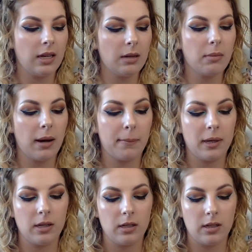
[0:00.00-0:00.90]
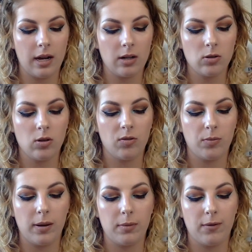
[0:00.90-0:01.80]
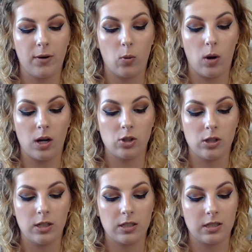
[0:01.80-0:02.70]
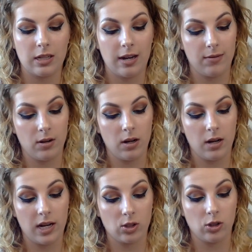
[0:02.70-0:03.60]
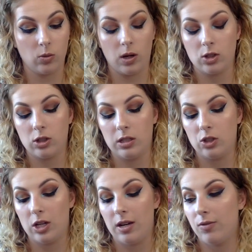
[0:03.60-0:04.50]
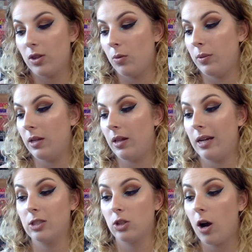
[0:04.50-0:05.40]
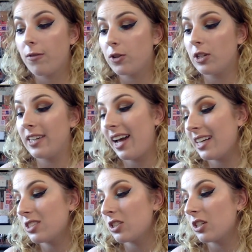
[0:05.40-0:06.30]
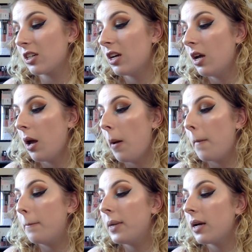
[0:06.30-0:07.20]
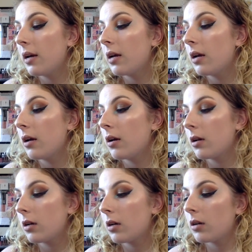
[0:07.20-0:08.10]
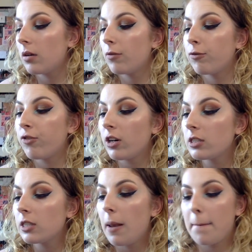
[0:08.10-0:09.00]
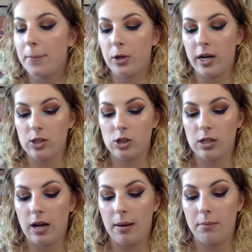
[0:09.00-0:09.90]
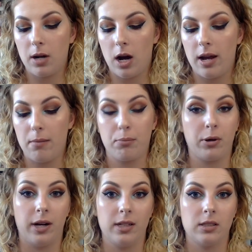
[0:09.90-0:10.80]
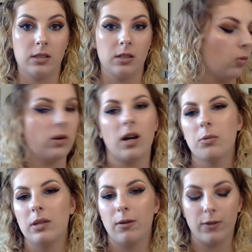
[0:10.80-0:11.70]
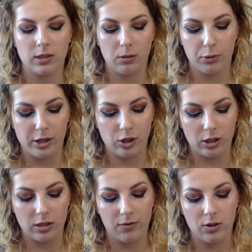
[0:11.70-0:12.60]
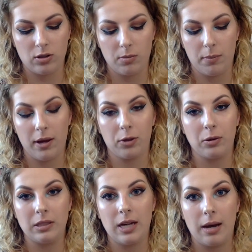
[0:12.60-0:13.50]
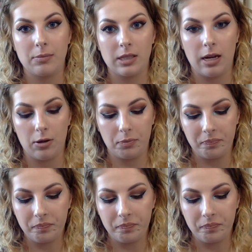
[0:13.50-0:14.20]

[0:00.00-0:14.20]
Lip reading: in my opinion, I don't know if maybe if I wash these, because I have not actually washed these yet, if they'll be like softer and nicer. But first impression, I'm not impressed. Well, not really first impression, because I've used them about 3 times now.